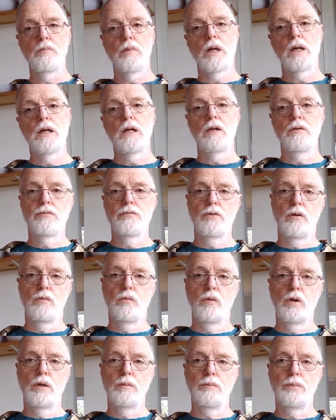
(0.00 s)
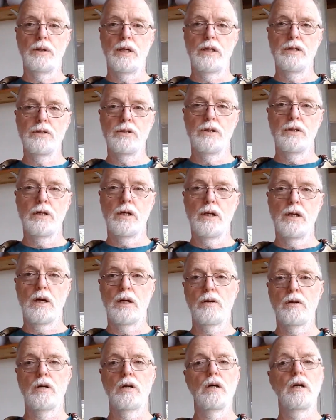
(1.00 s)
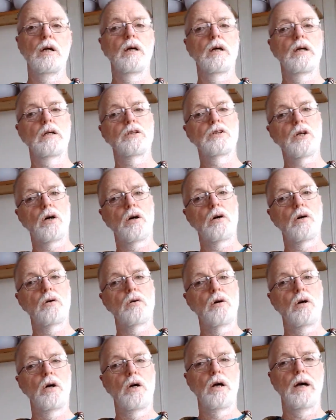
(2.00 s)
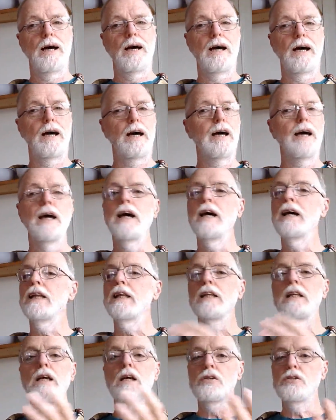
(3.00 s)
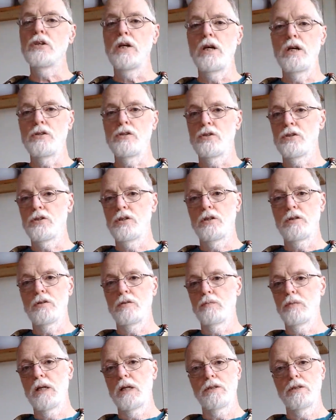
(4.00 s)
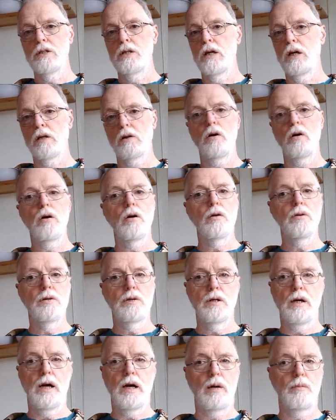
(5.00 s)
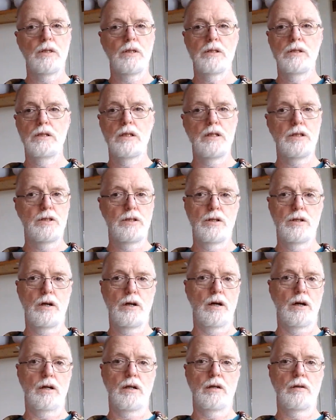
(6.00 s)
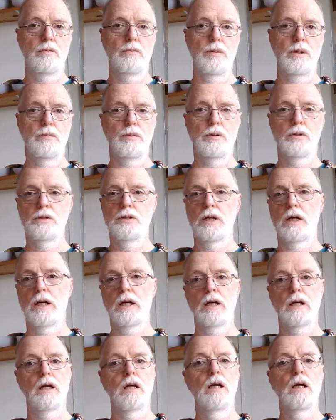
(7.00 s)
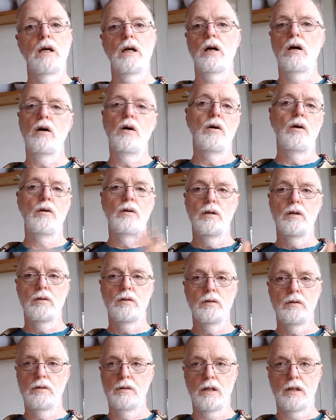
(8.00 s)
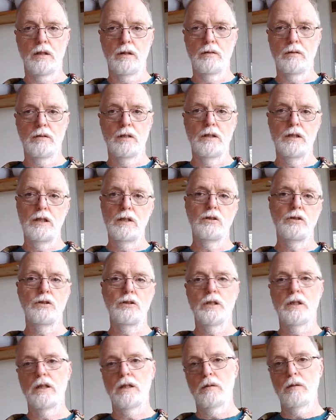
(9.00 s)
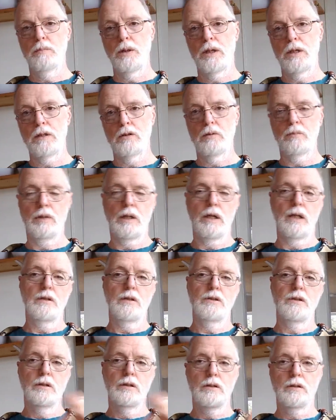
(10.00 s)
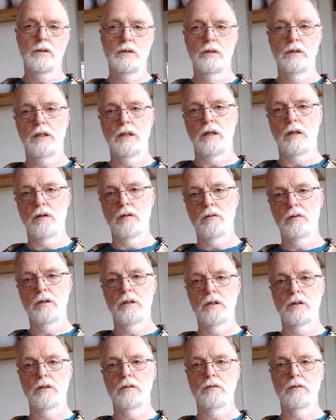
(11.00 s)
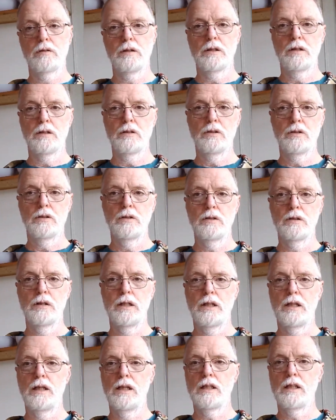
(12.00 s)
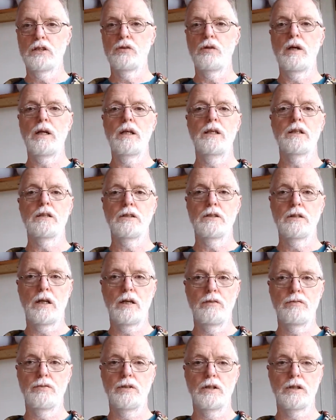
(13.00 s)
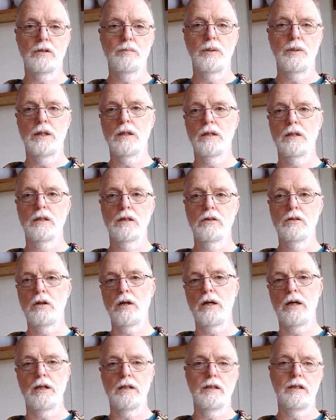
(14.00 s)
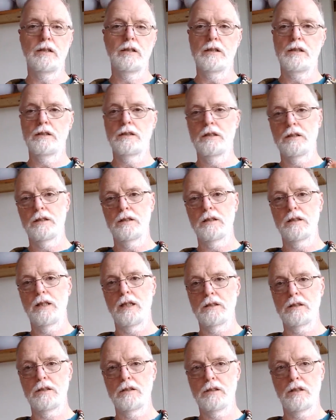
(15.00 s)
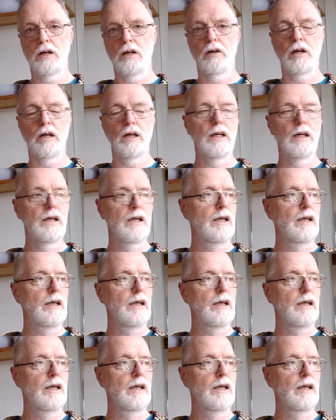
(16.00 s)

money from one place to the other. So the education system gets hit all the time. It's an easy target. People saying, "Oh, the teachers are getting paid too much. There's extraneous stuff that's being taught that just isn't necessary,"